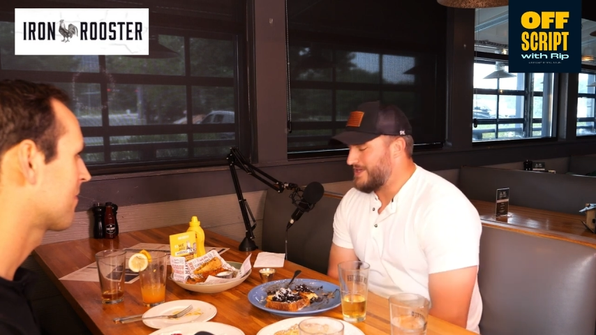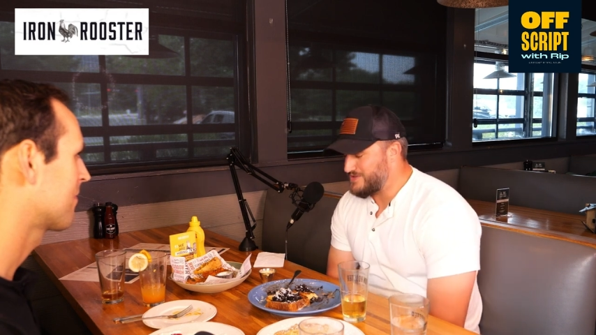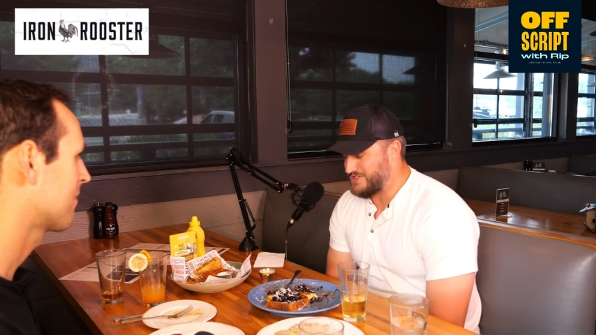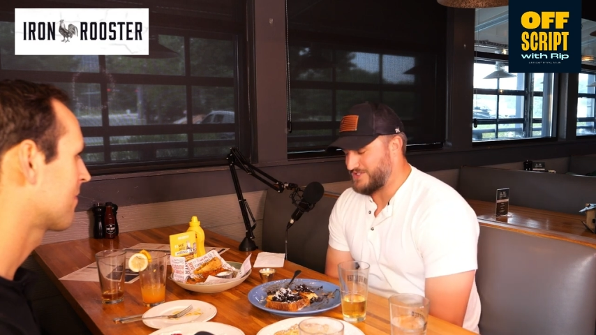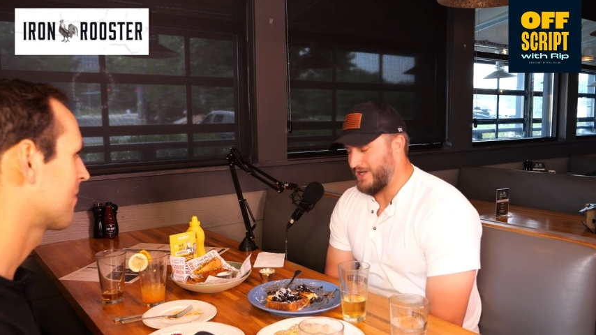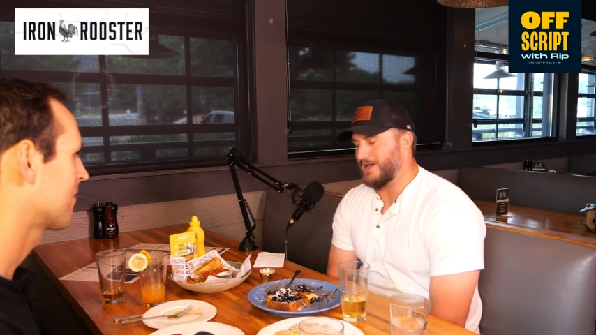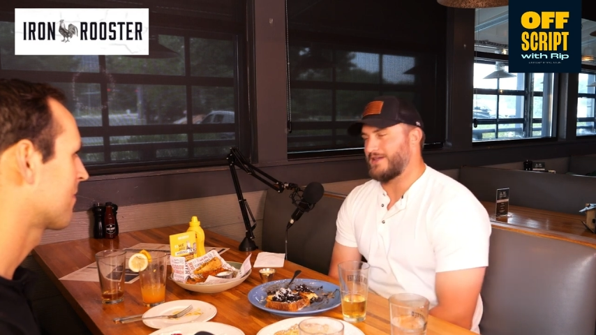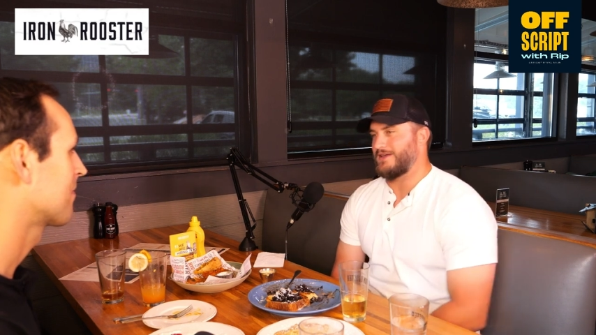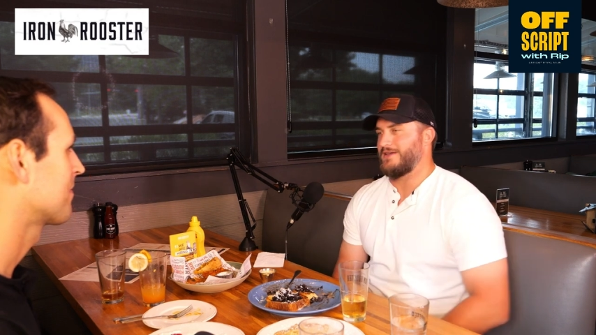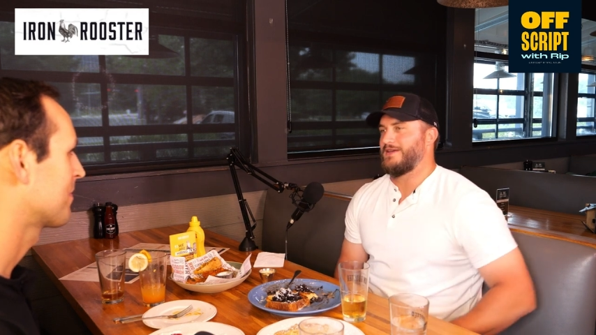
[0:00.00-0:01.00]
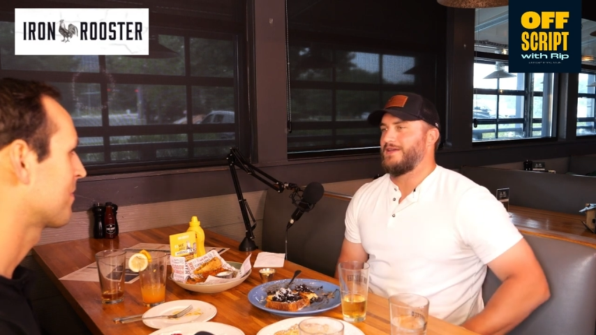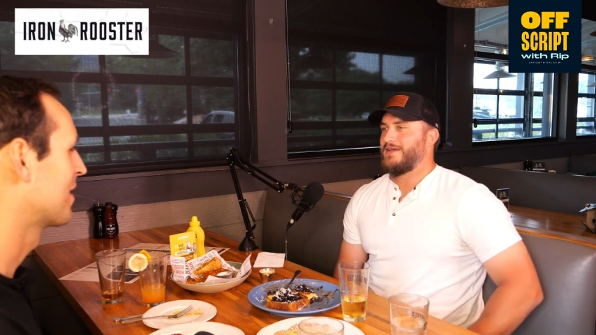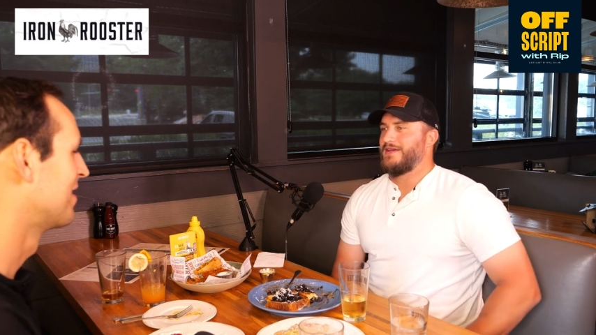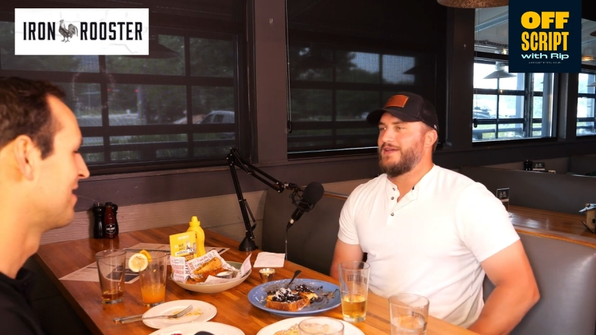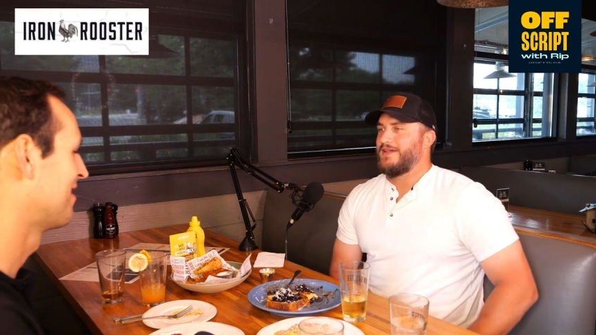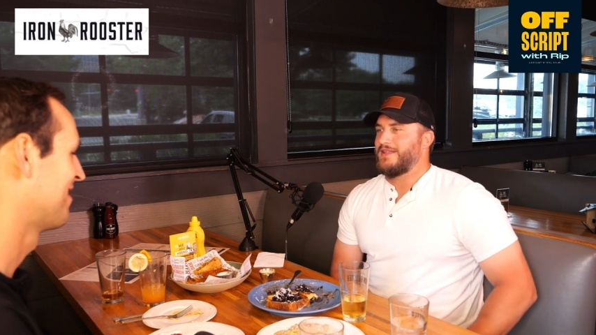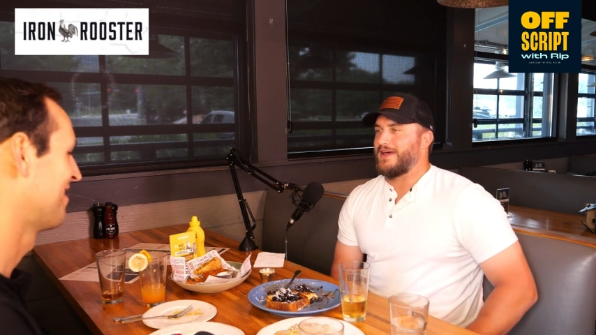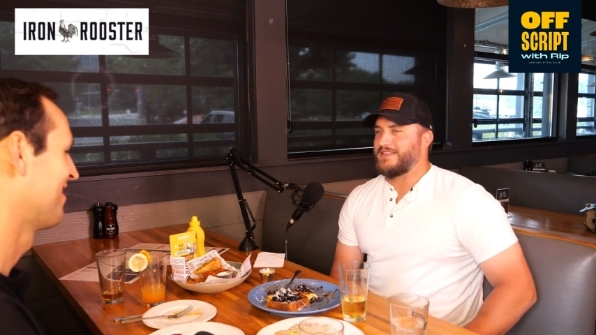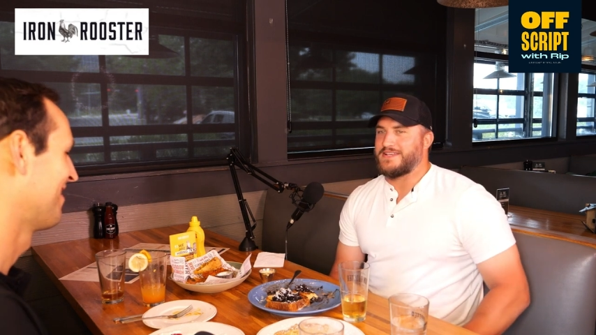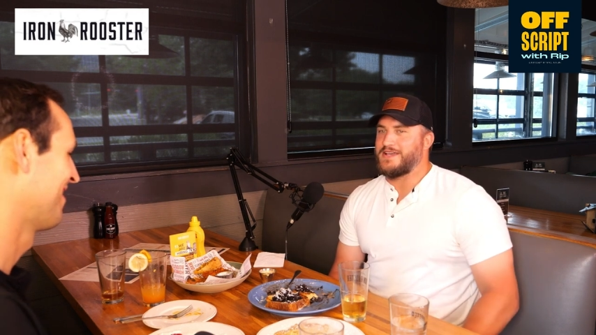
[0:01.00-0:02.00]
Speaker 1: man, you suck.
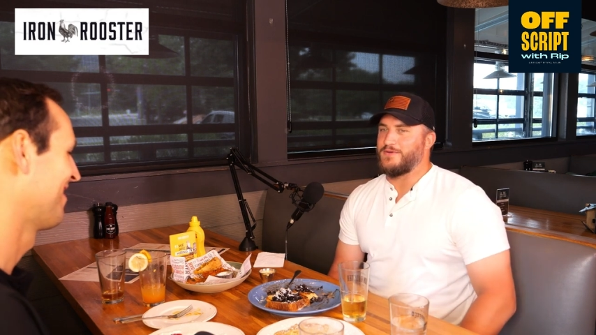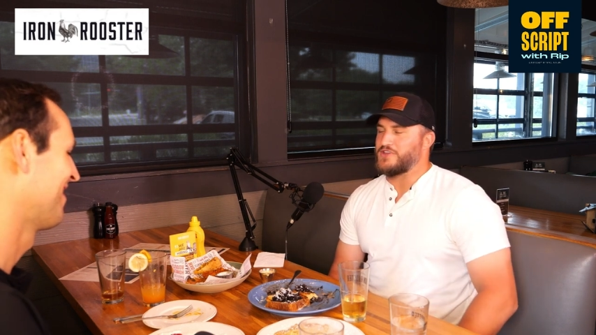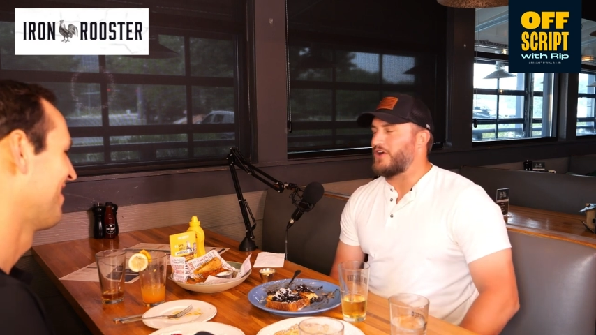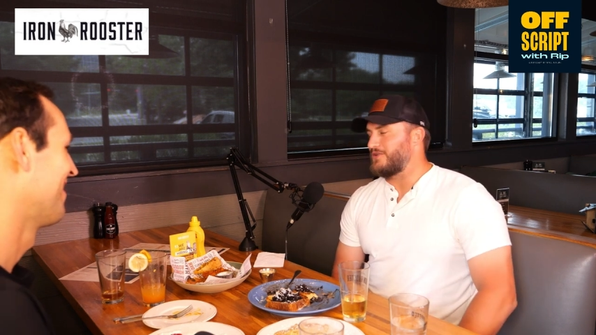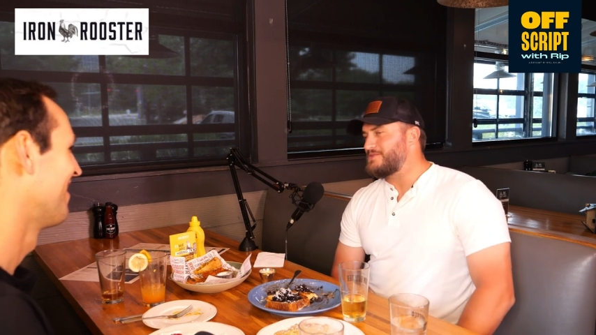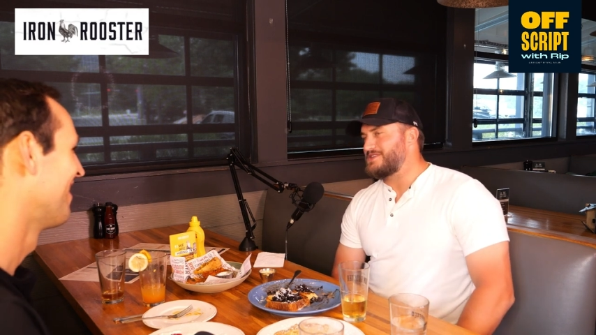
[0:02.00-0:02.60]
Like that's how he talked to